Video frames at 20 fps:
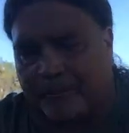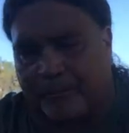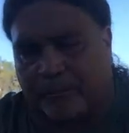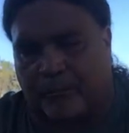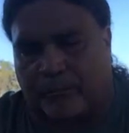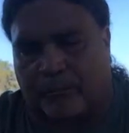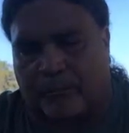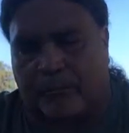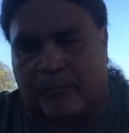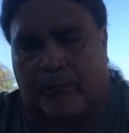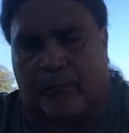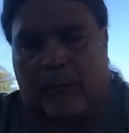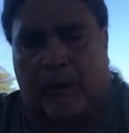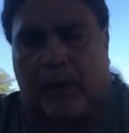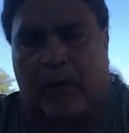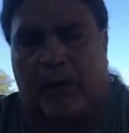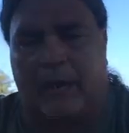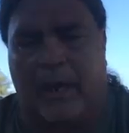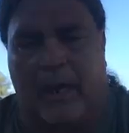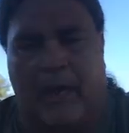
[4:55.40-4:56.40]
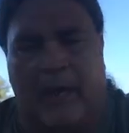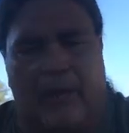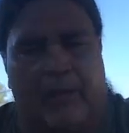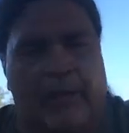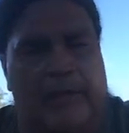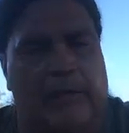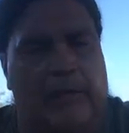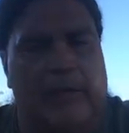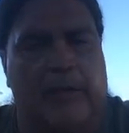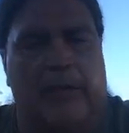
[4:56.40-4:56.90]
Now,
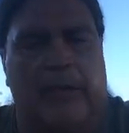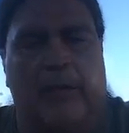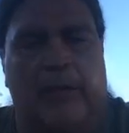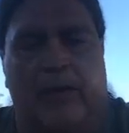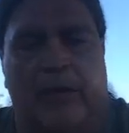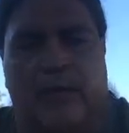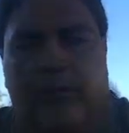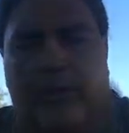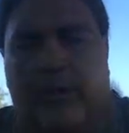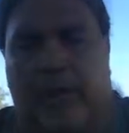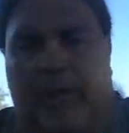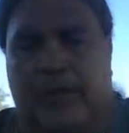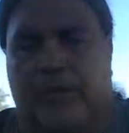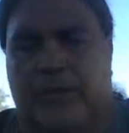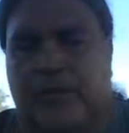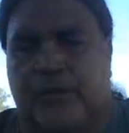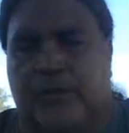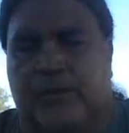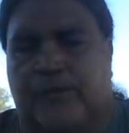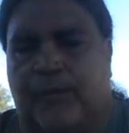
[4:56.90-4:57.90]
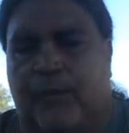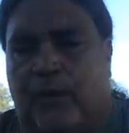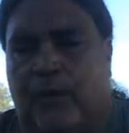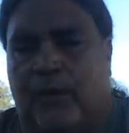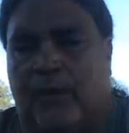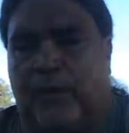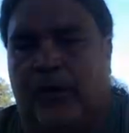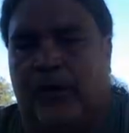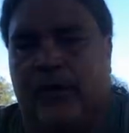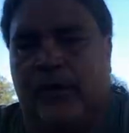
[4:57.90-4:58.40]
what I use for
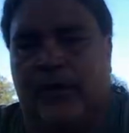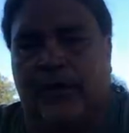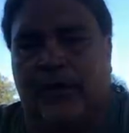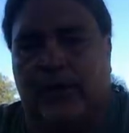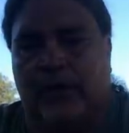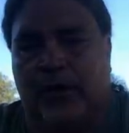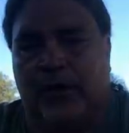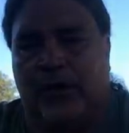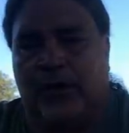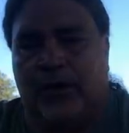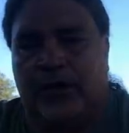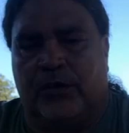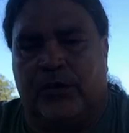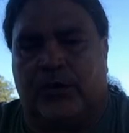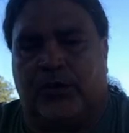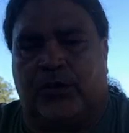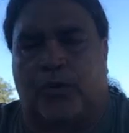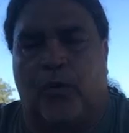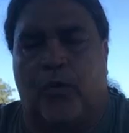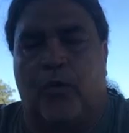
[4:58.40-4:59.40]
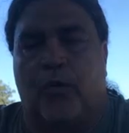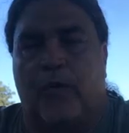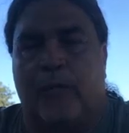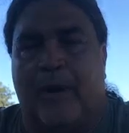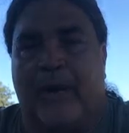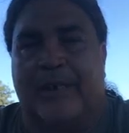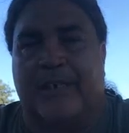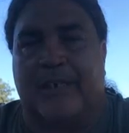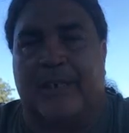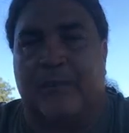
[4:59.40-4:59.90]
storing my demon
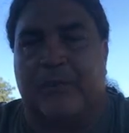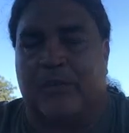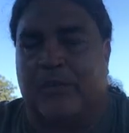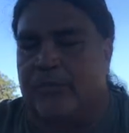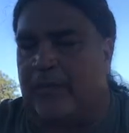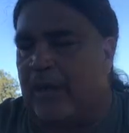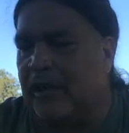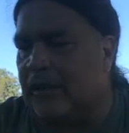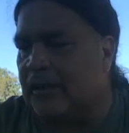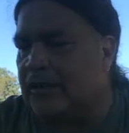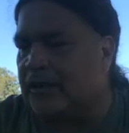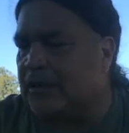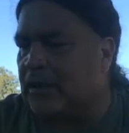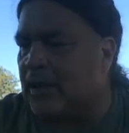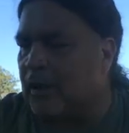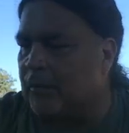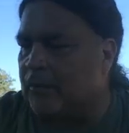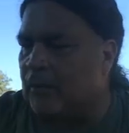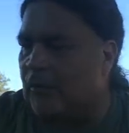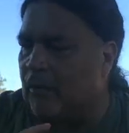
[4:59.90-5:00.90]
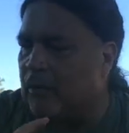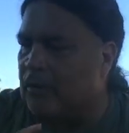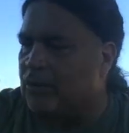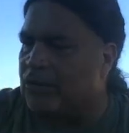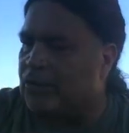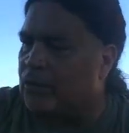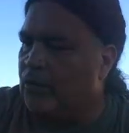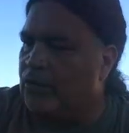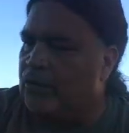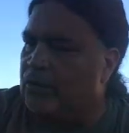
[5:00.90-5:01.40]
dragon setups, I want to show you that
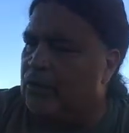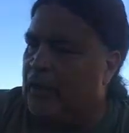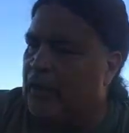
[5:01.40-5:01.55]
here.